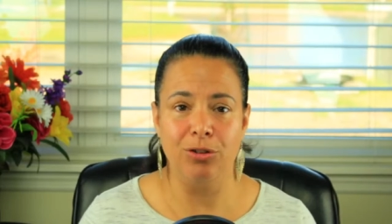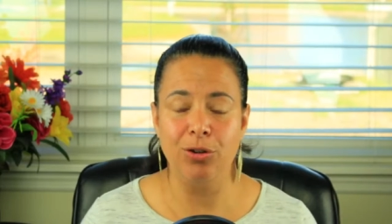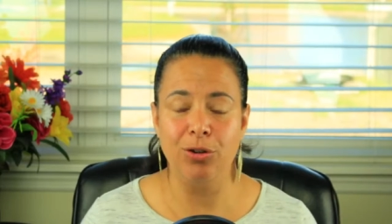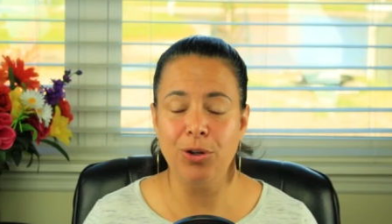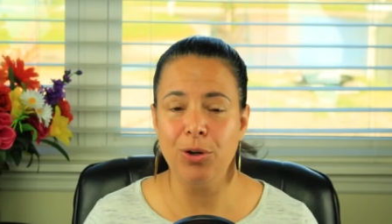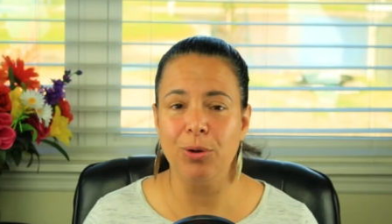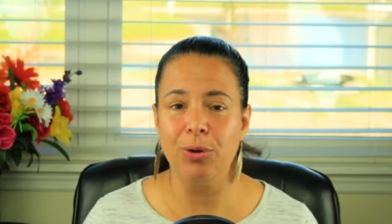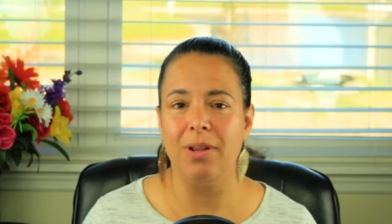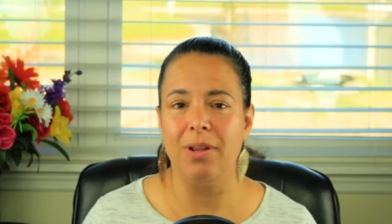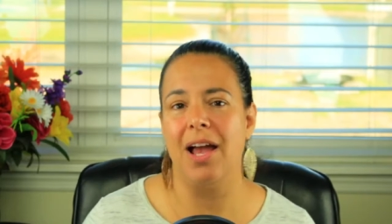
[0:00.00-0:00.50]

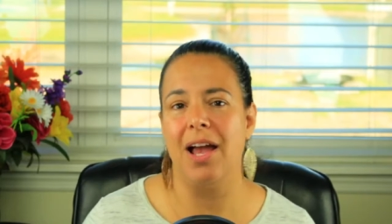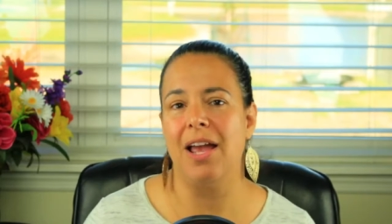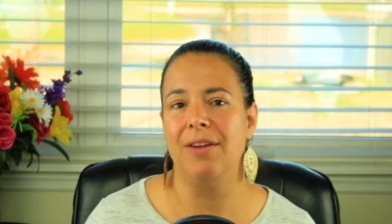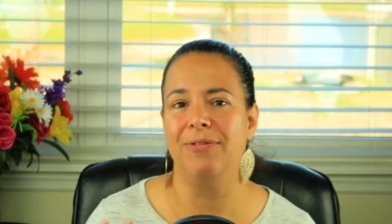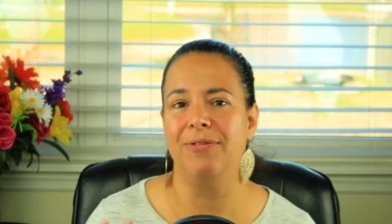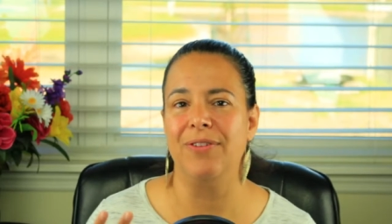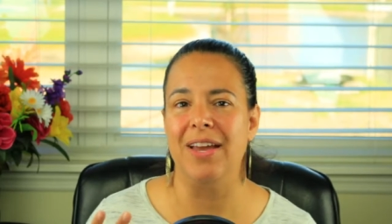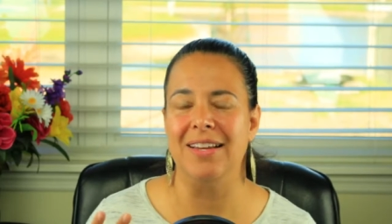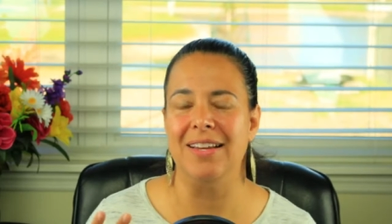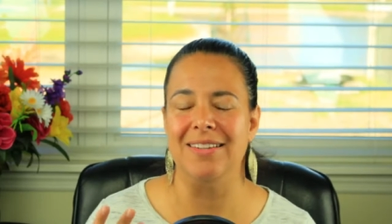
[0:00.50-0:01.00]
to your
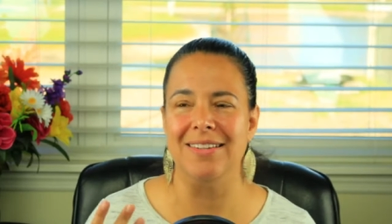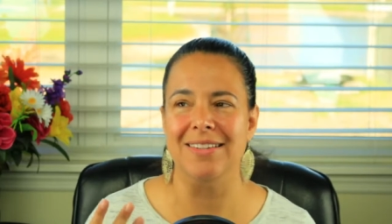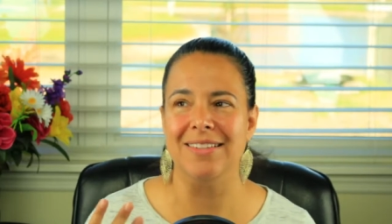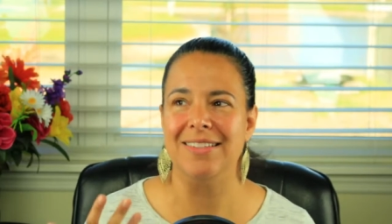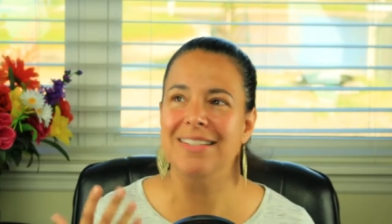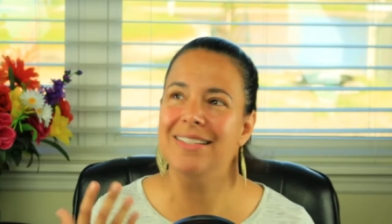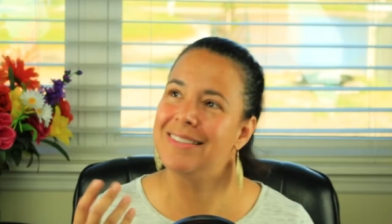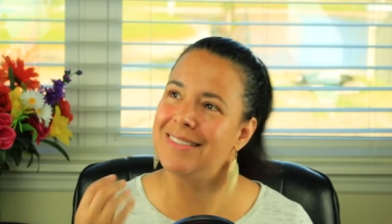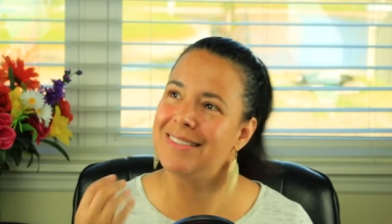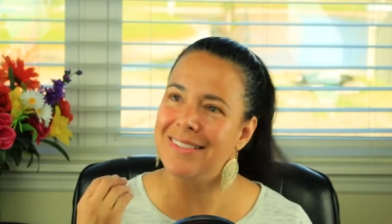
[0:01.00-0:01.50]
life and
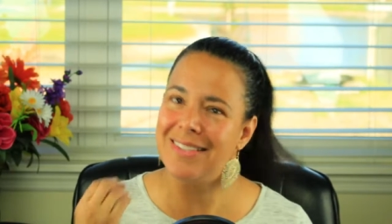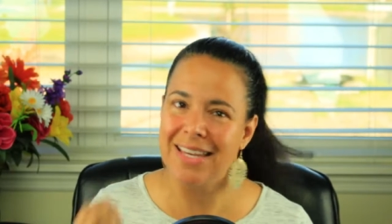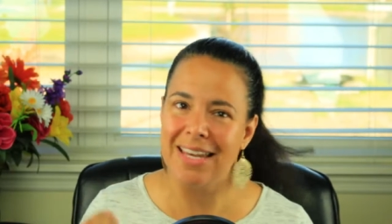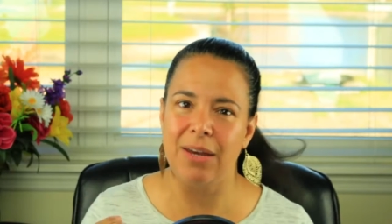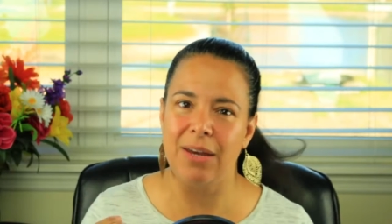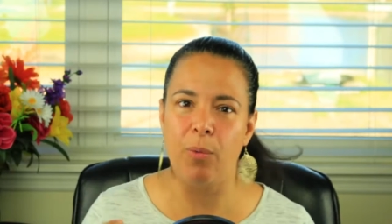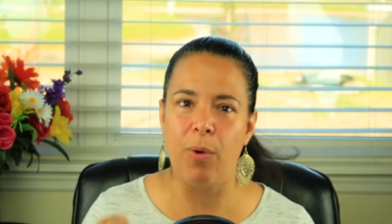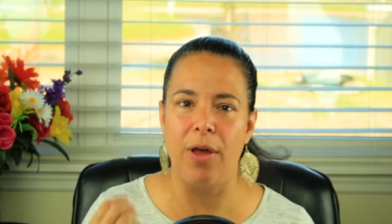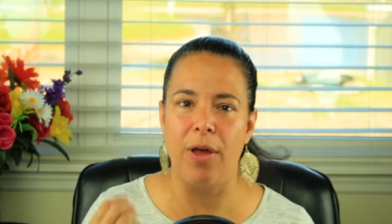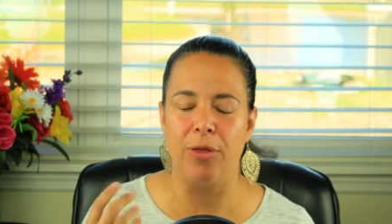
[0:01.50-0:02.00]
to
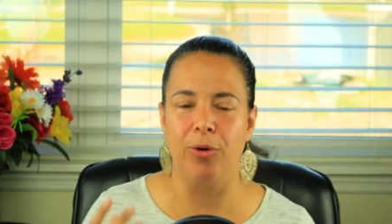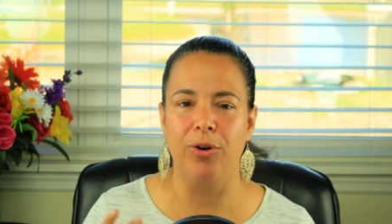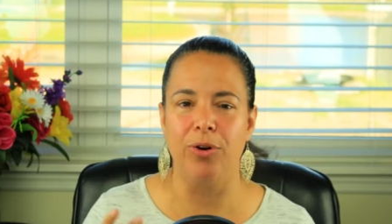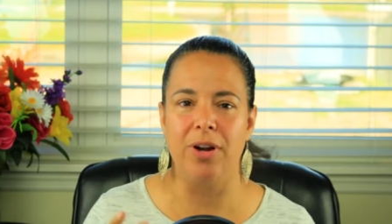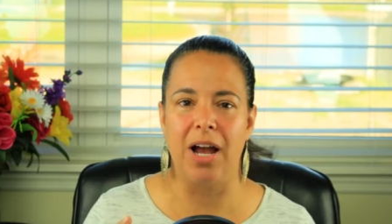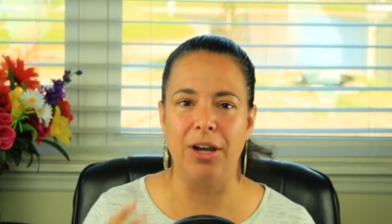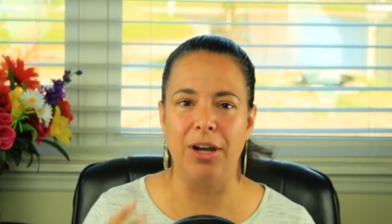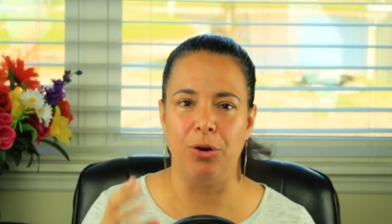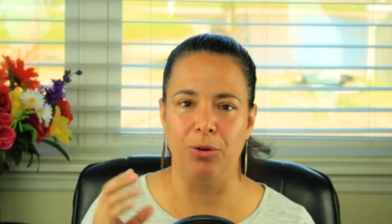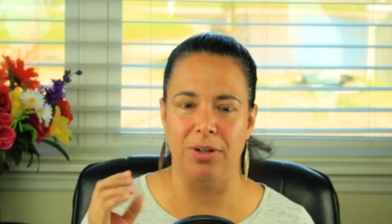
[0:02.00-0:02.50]
see whether or
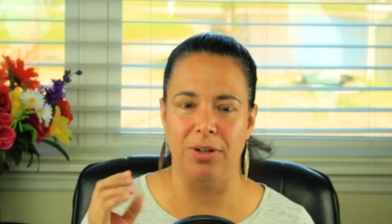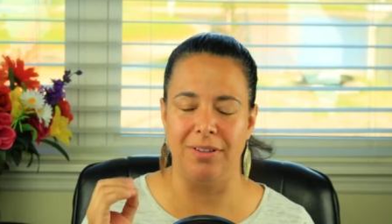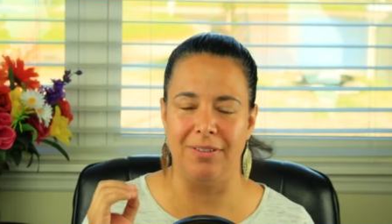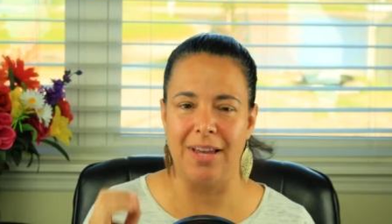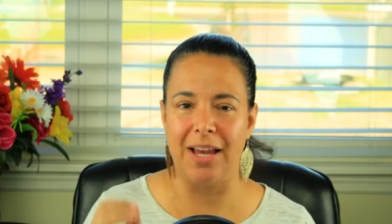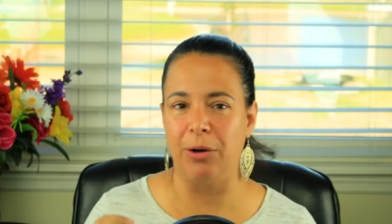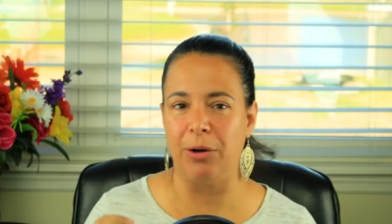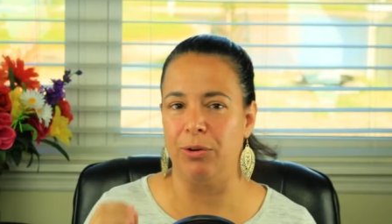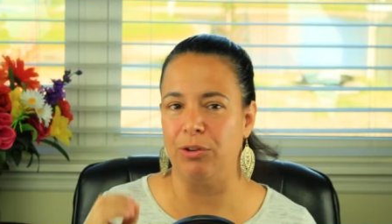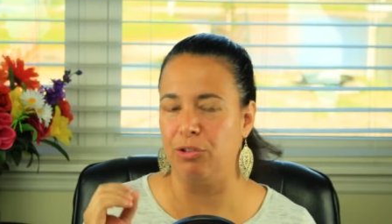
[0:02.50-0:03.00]
not your
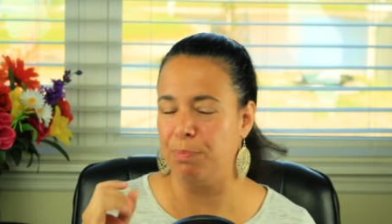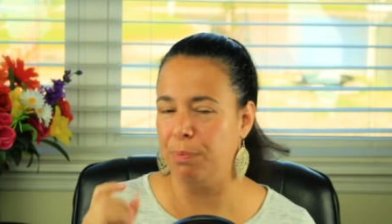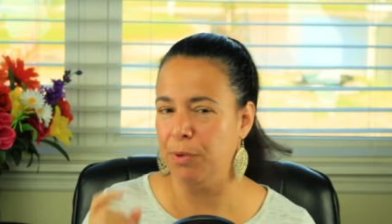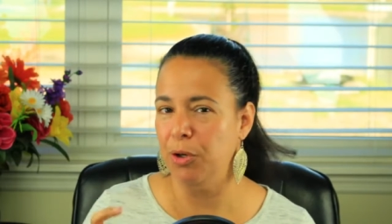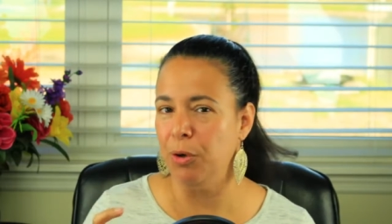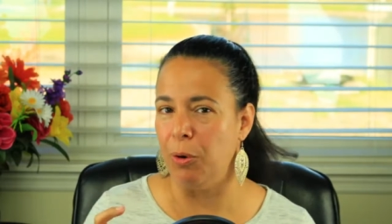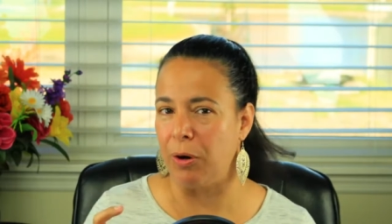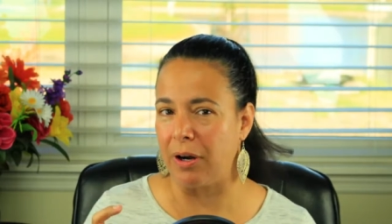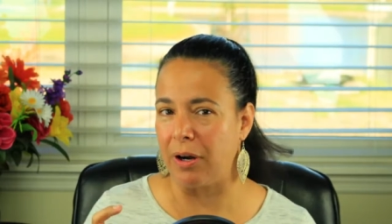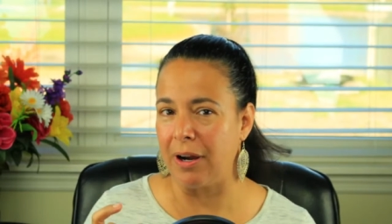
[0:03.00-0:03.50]
desire is
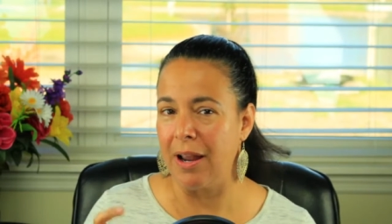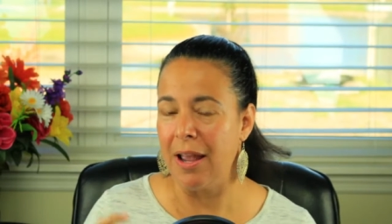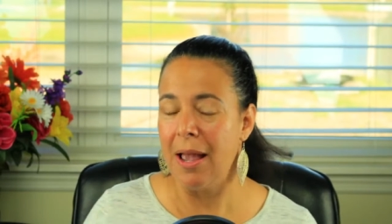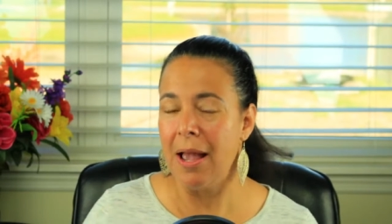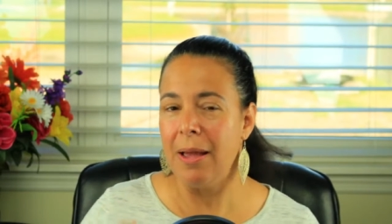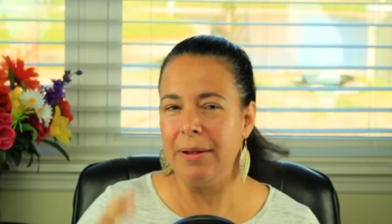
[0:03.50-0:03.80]
pure.